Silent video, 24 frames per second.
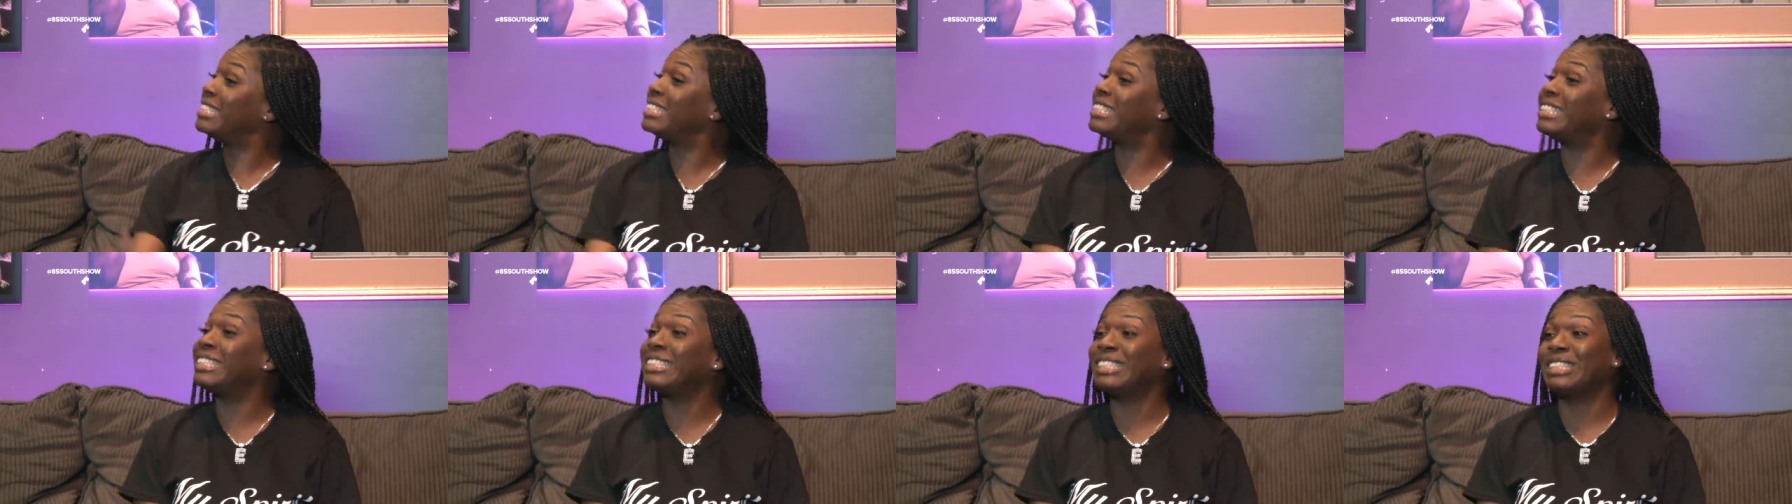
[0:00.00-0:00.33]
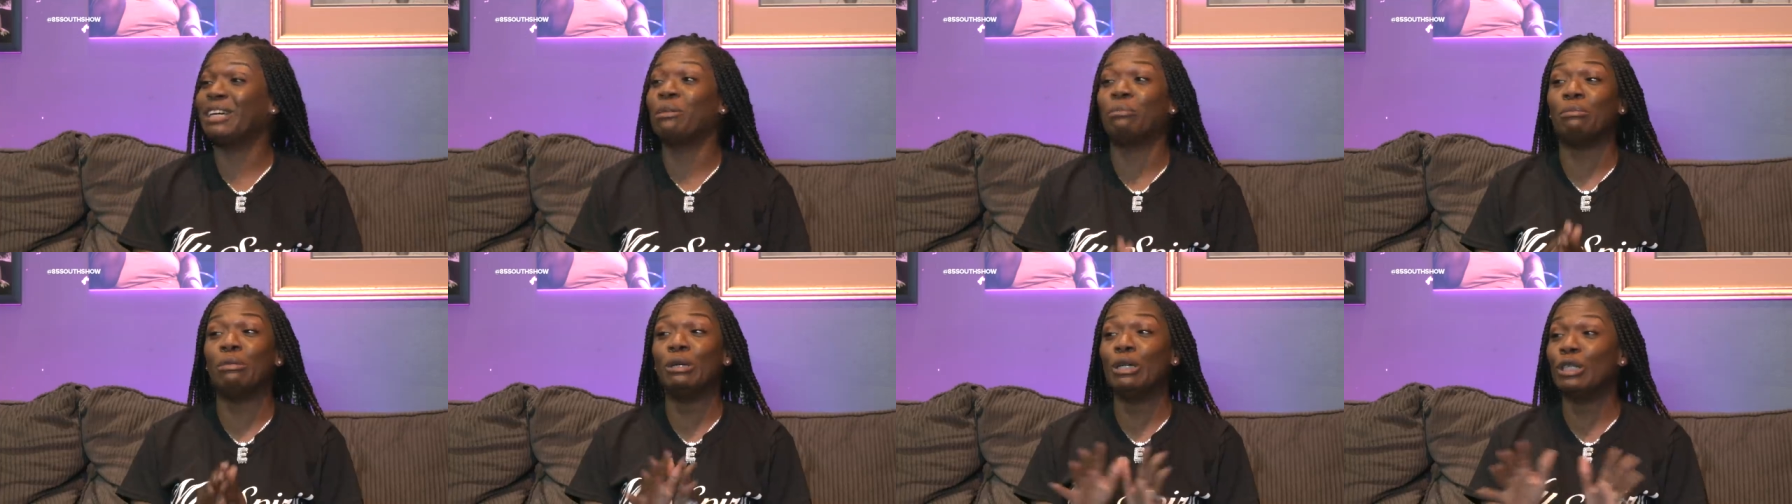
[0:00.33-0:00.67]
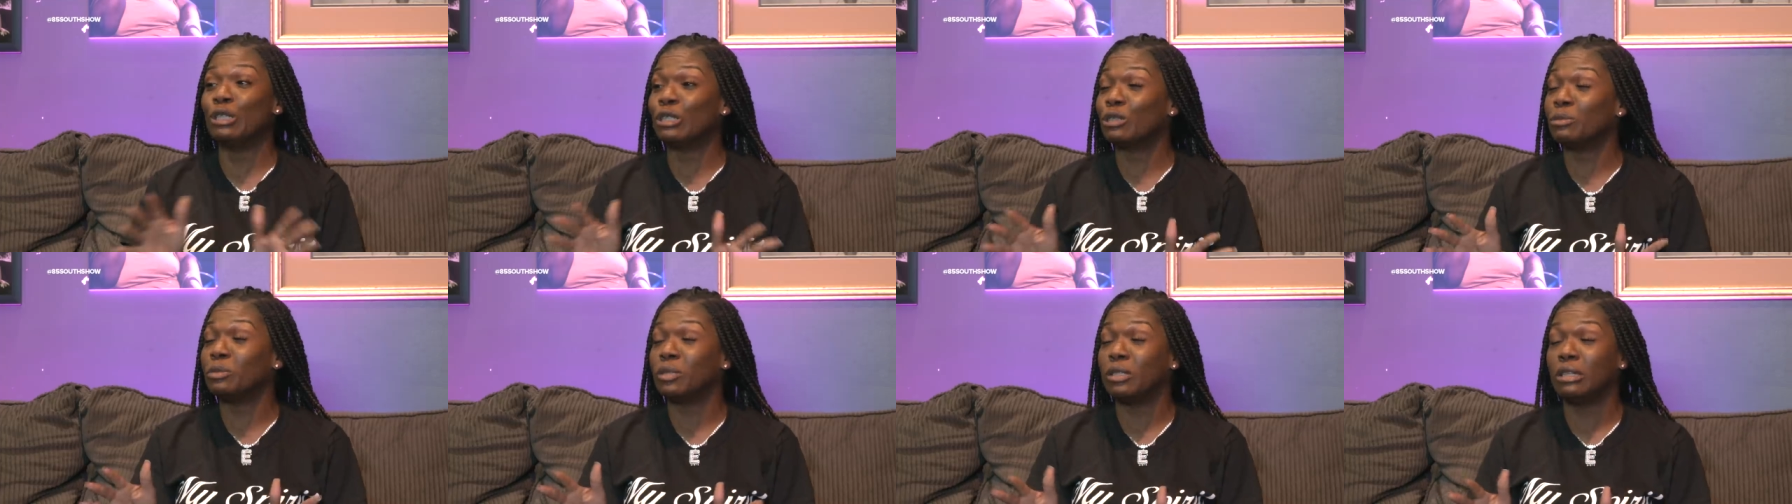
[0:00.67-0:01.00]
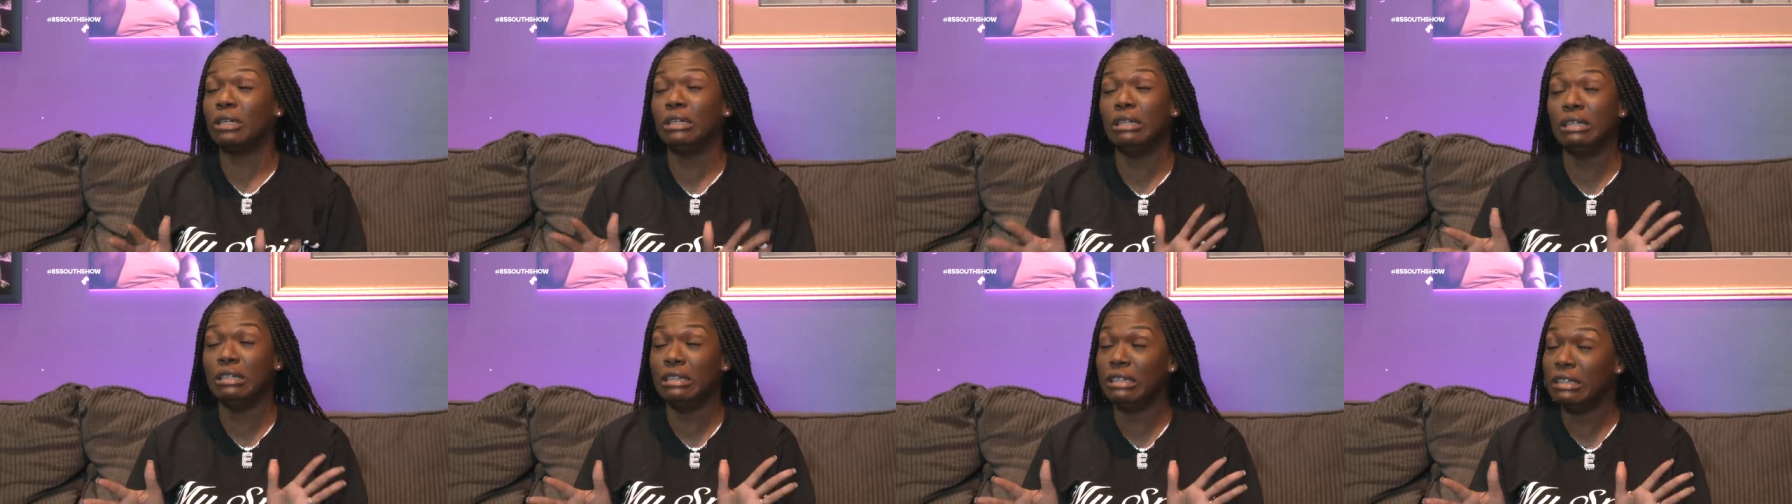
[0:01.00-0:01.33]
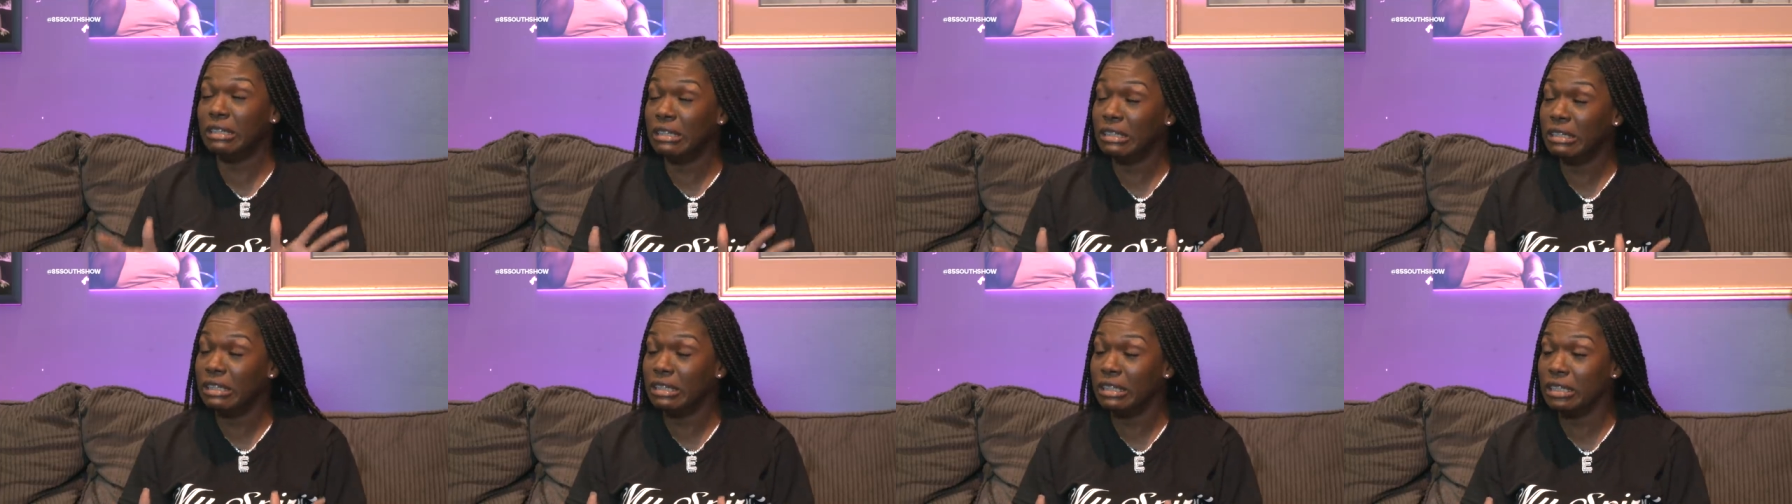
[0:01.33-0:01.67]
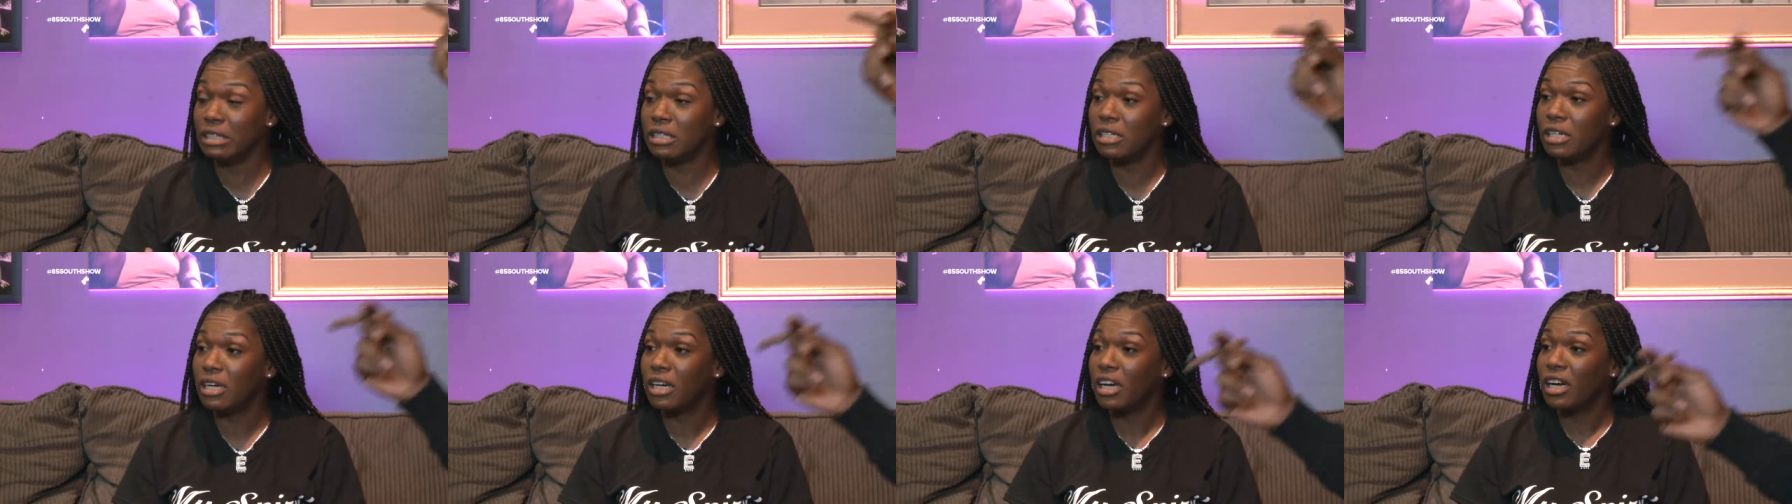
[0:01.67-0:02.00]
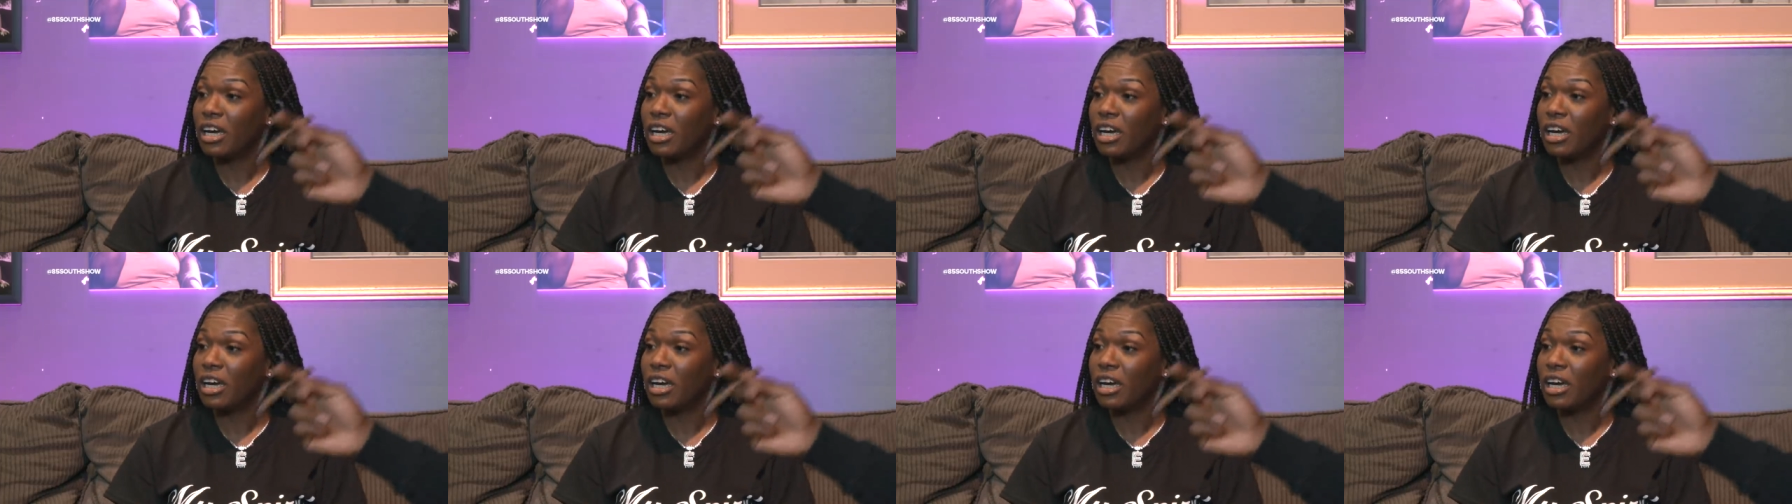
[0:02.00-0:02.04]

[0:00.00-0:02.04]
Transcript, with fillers: and shit, just miserable. Uh.